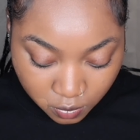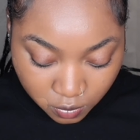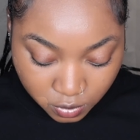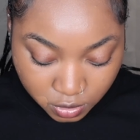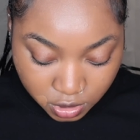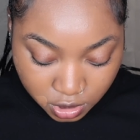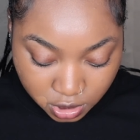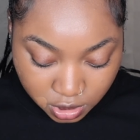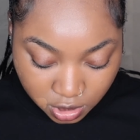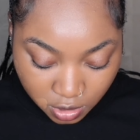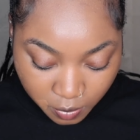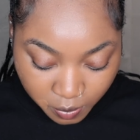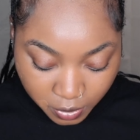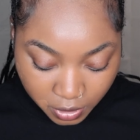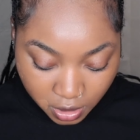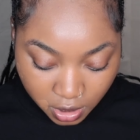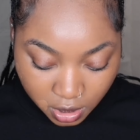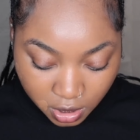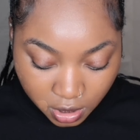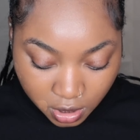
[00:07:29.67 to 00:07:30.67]
with just a
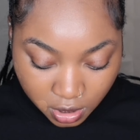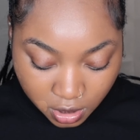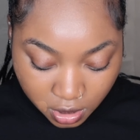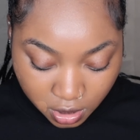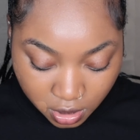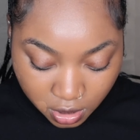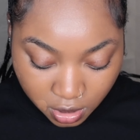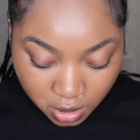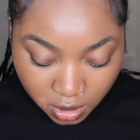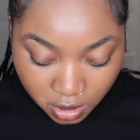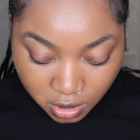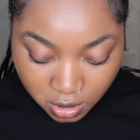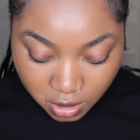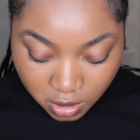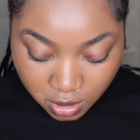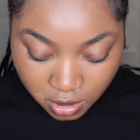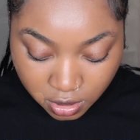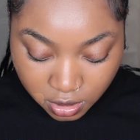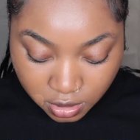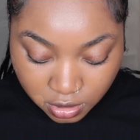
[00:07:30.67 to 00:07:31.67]

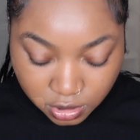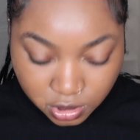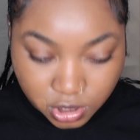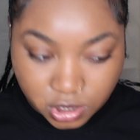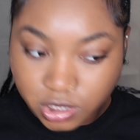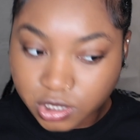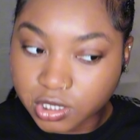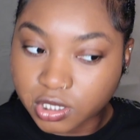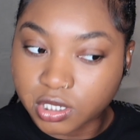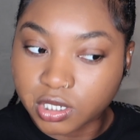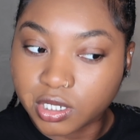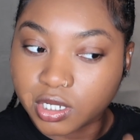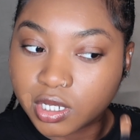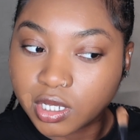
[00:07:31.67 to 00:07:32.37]
pinch,